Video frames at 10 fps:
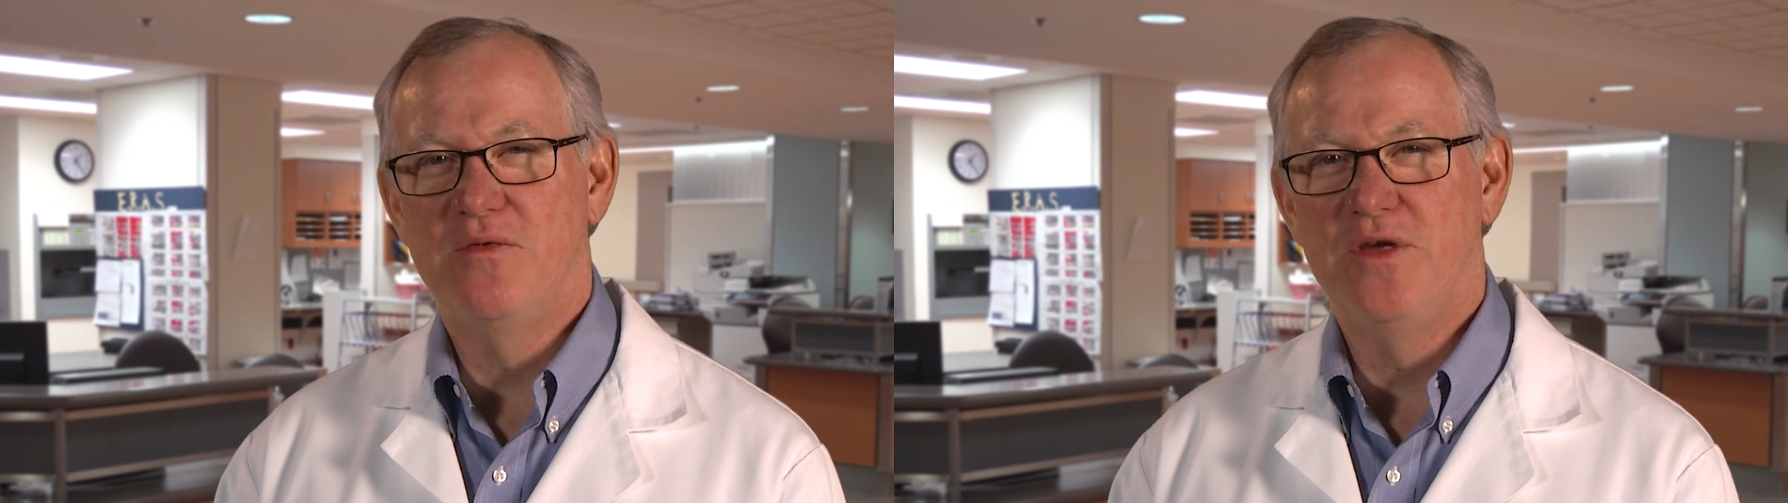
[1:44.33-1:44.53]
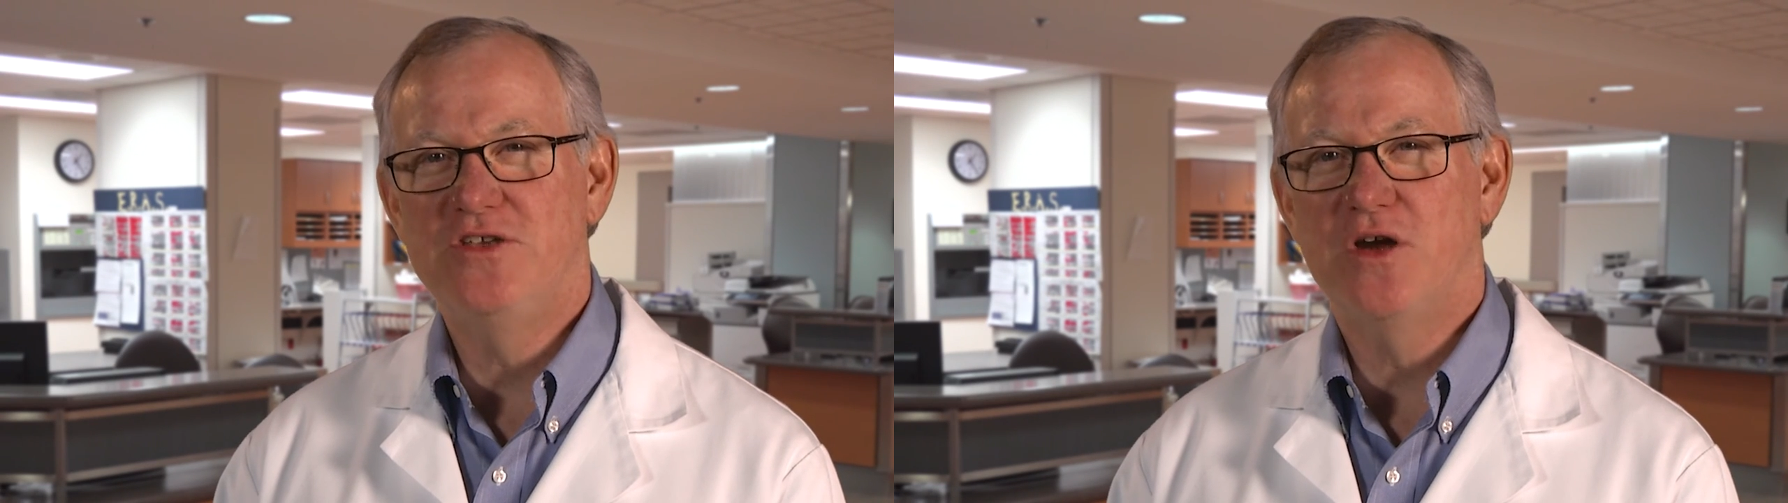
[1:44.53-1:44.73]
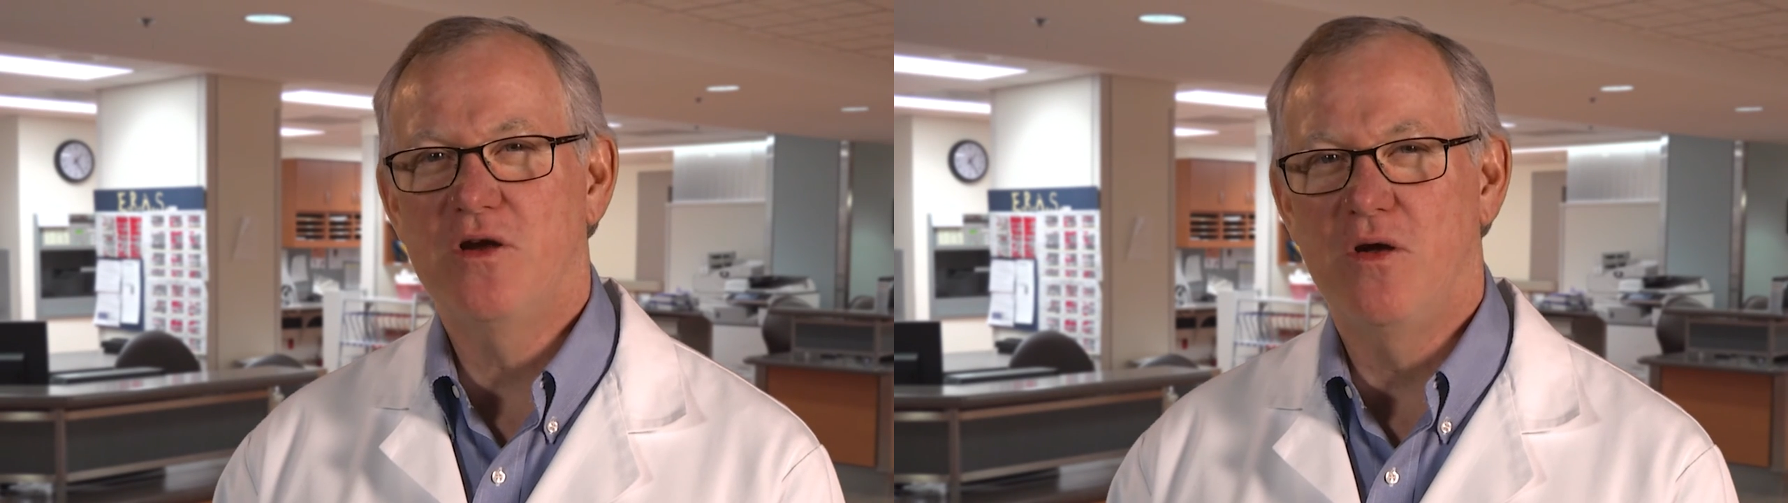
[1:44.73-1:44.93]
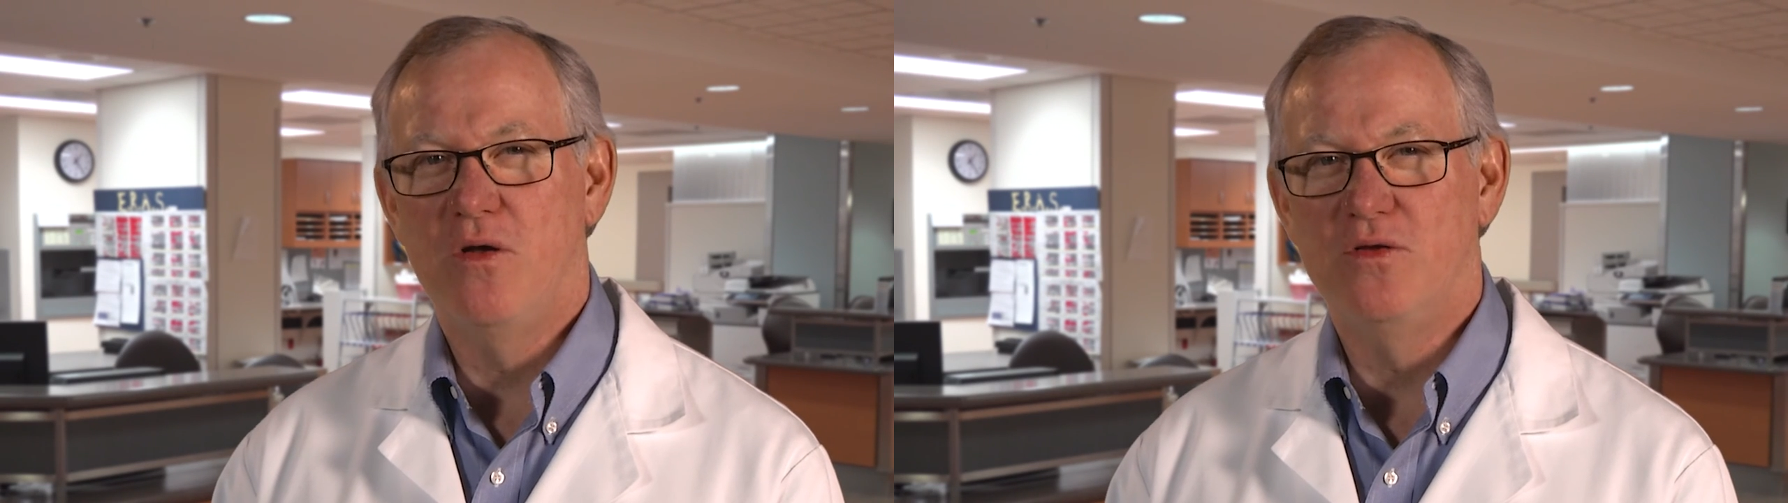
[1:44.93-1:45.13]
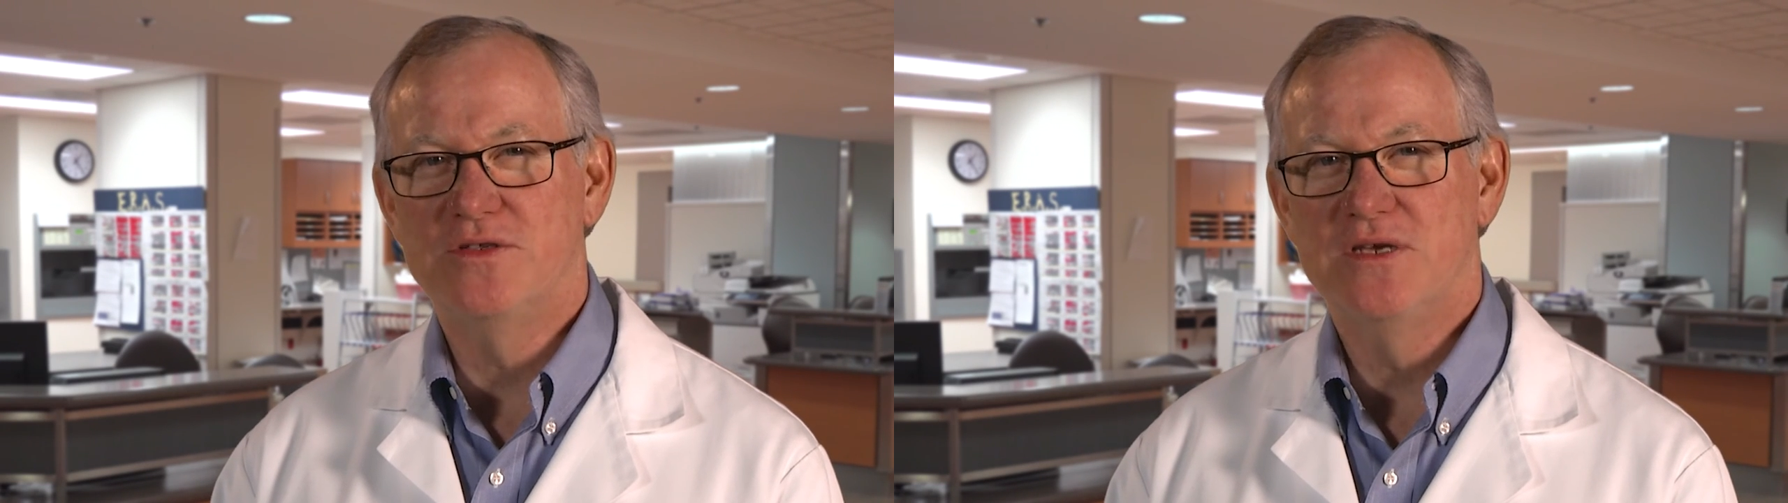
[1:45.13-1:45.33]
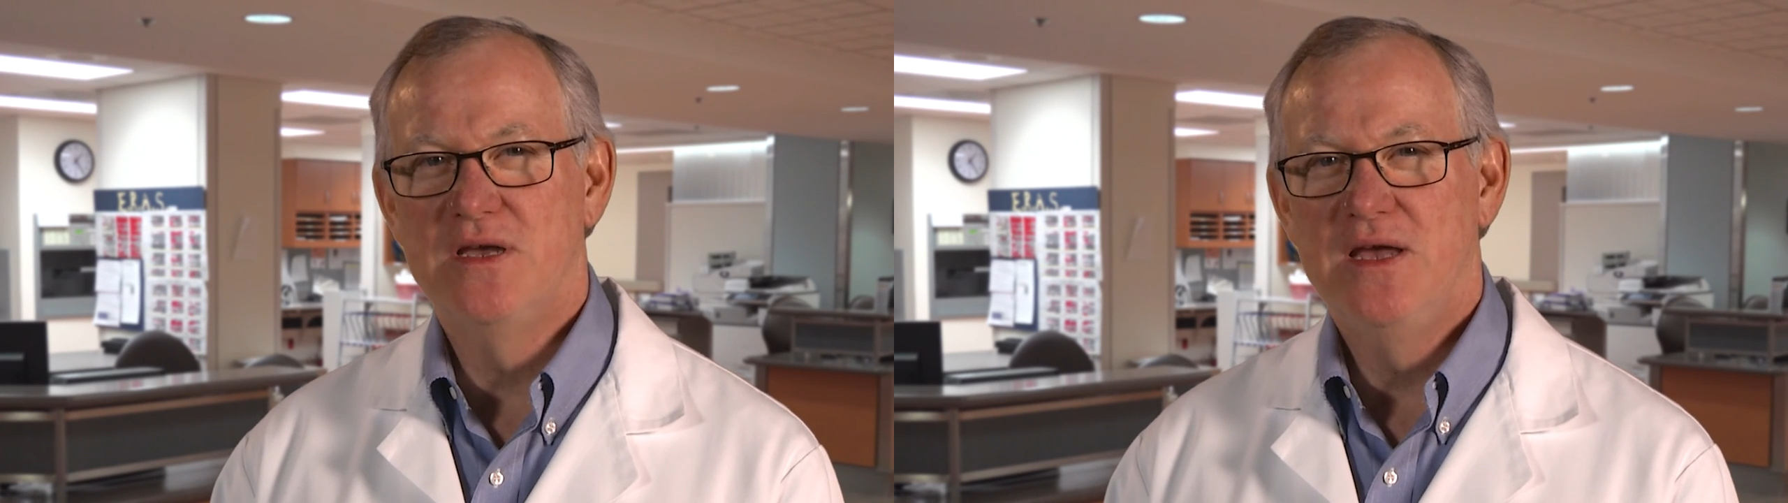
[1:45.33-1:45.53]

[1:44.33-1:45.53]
to reach our goals